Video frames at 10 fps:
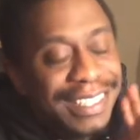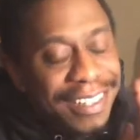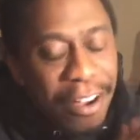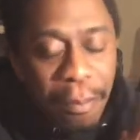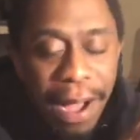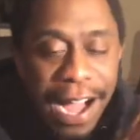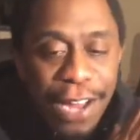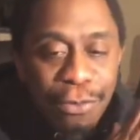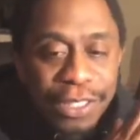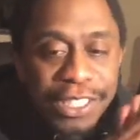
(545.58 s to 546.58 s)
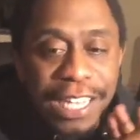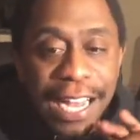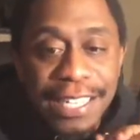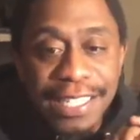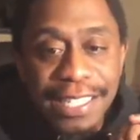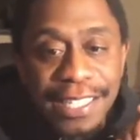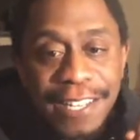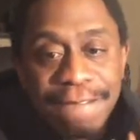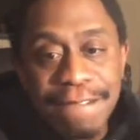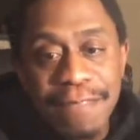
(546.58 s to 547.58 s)
Ahmaud was shot
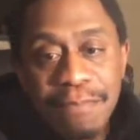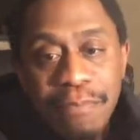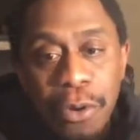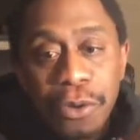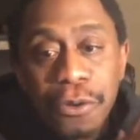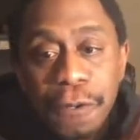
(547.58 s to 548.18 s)
and murdered.